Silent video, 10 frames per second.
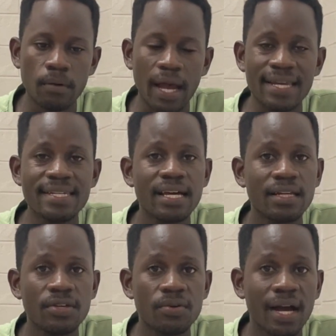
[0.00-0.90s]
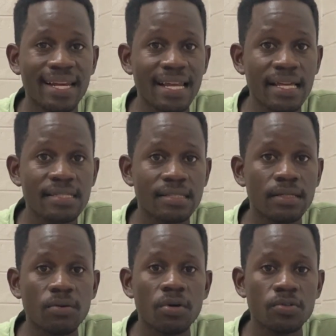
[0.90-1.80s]
Ideally, you can
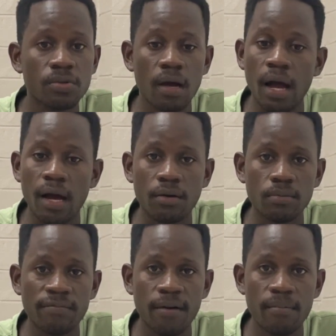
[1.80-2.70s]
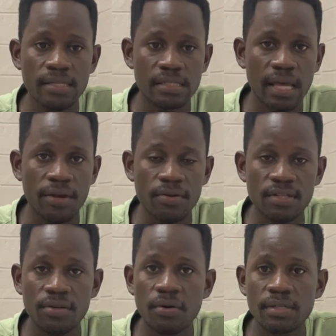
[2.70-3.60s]
easily go to a pharmacy and you
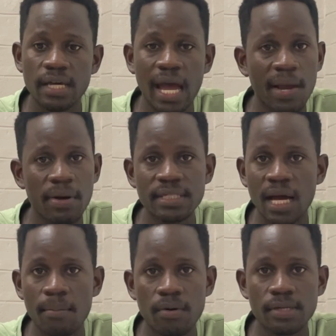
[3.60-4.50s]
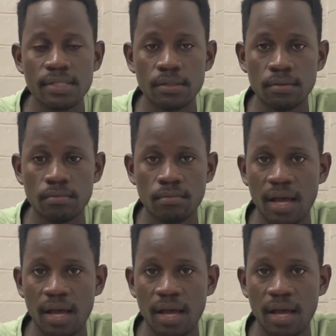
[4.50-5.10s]
say, Doctor, I want amoxil.